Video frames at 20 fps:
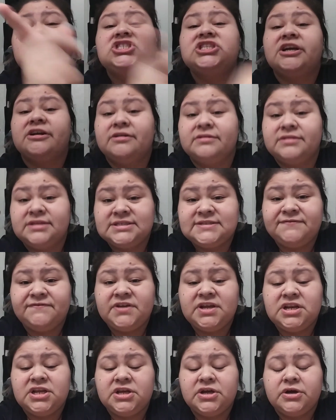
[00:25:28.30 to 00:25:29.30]
share this
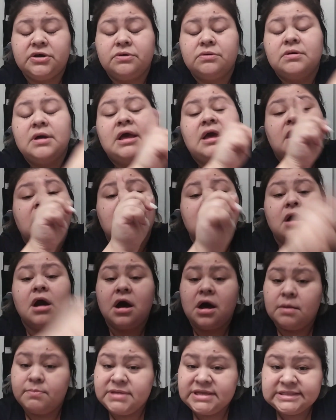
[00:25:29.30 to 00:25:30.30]
video,
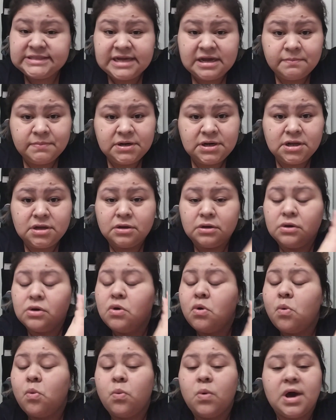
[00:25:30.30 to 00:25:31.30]
comment down
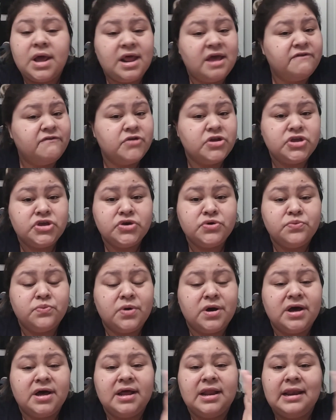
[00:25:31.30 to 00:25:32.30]
below, whatever you
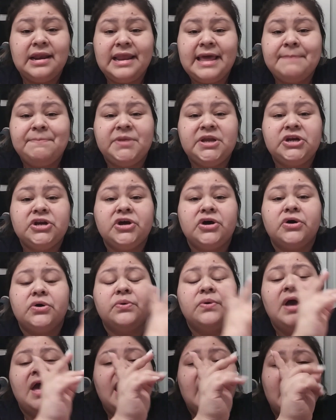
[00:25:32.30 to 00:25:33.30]
want, let me
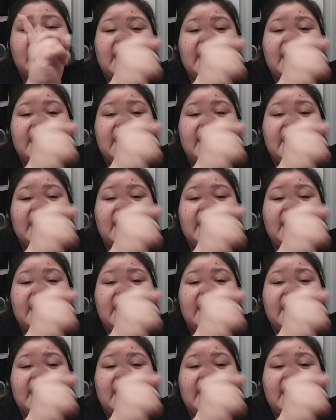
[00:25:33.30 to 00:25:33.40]
know.